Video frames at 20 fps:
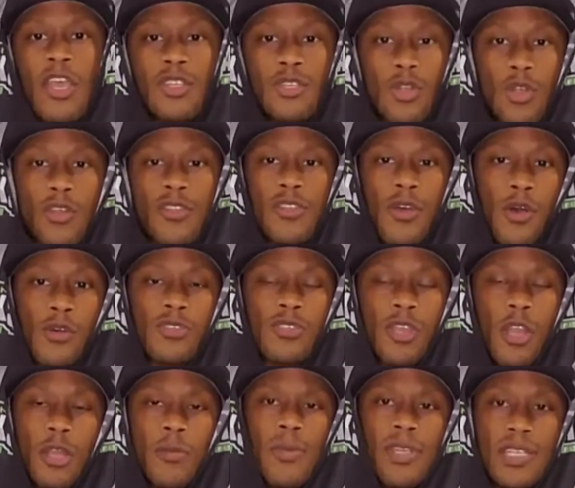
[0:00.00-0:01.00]
during those
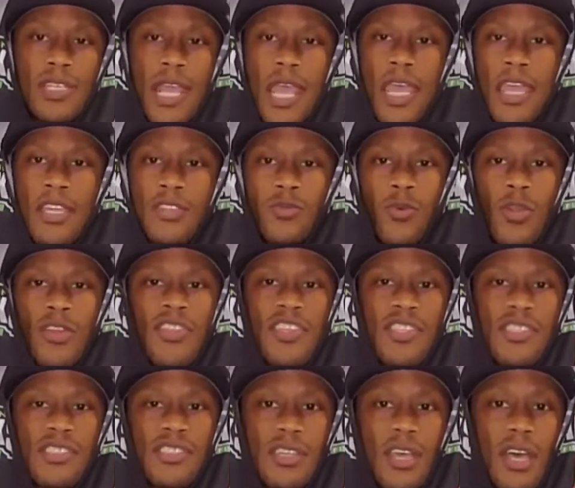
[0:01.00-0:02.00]
tournament days where the
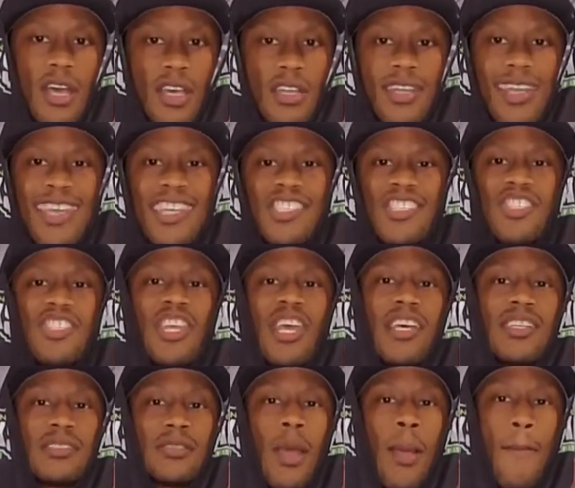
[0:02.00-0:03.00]
sun is
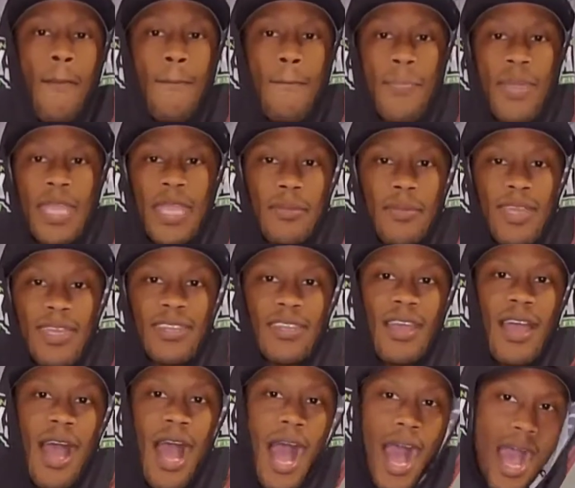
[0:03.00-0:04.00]
just beaming
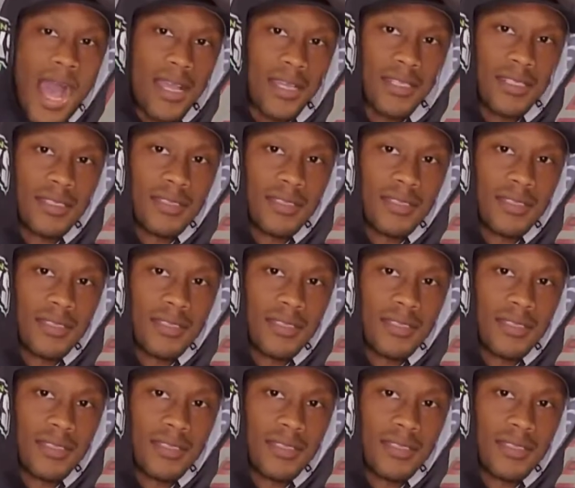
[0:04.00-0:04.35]
hot.